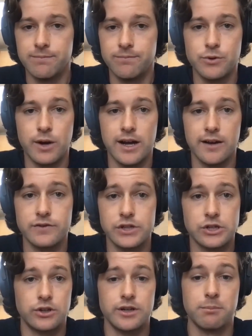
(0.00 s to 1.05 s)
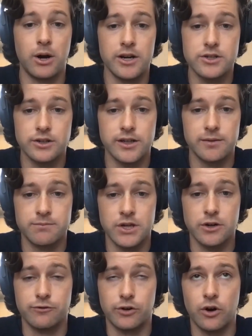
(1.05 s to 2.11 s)
You have security monitoring.
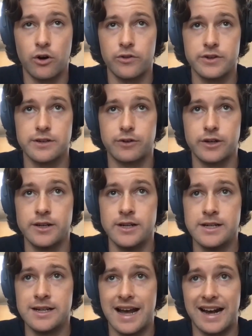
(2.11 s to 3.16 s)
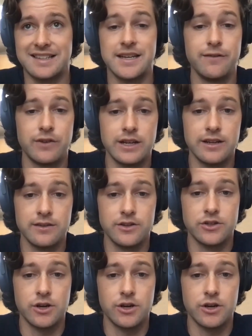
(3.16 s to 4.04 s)
So for all the different activity that's